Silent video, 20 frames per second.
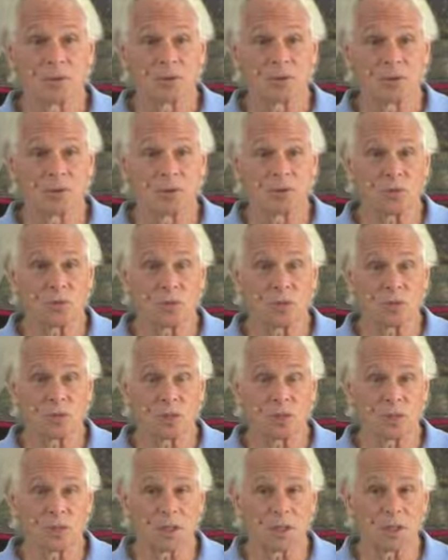
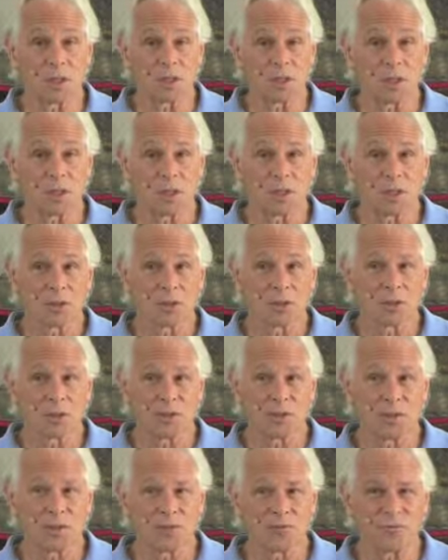
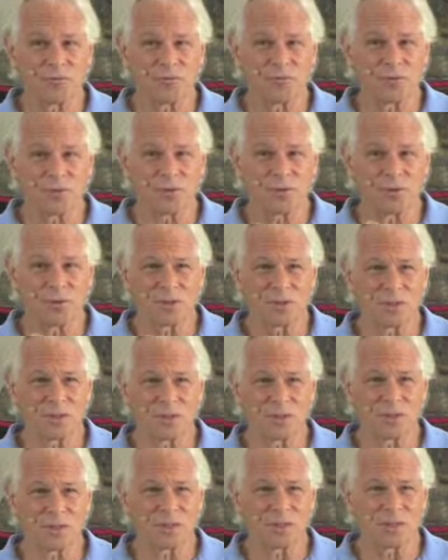So
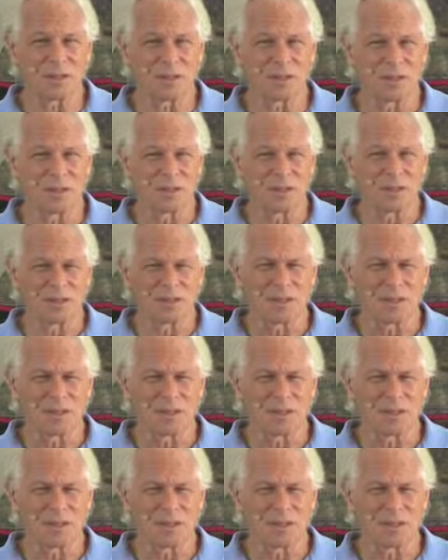therefore,